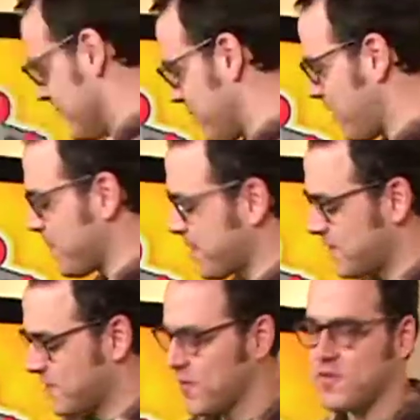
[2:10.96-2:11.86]
well,
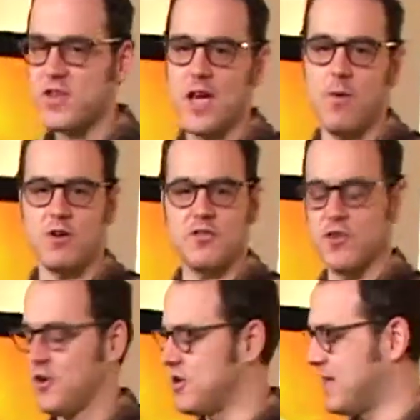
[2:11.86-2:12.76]
the first thing I want to
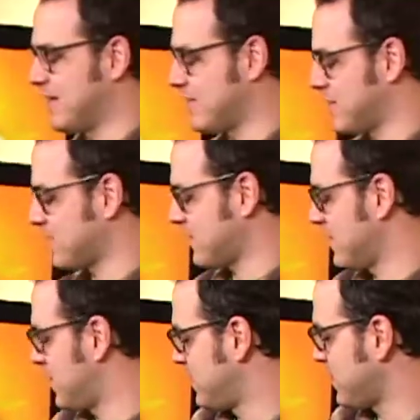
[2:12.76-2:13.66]
show you is this
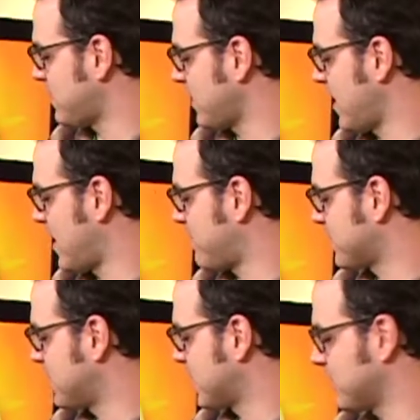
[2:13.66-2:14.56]

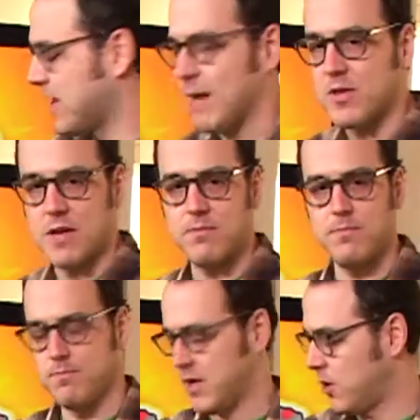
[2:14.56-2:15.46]
particular game that
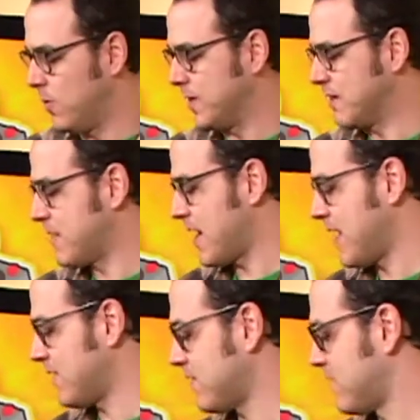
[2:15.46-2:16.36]
I've been holding in my
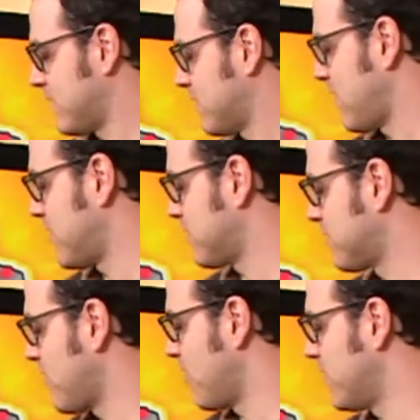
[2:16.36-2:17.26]
hand since the start of the
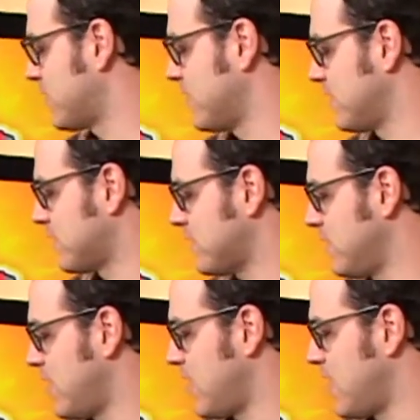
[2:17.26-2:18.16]
show, which is
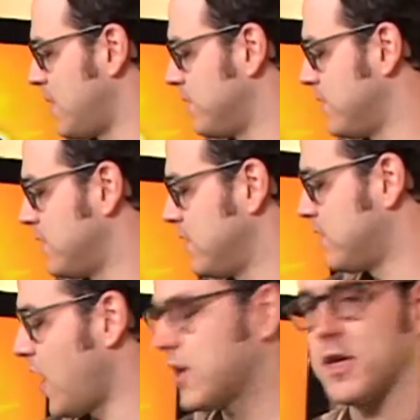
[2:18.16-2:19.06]

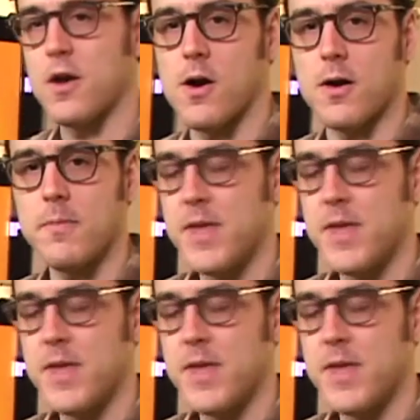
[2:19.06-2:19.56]
Donkey Kong.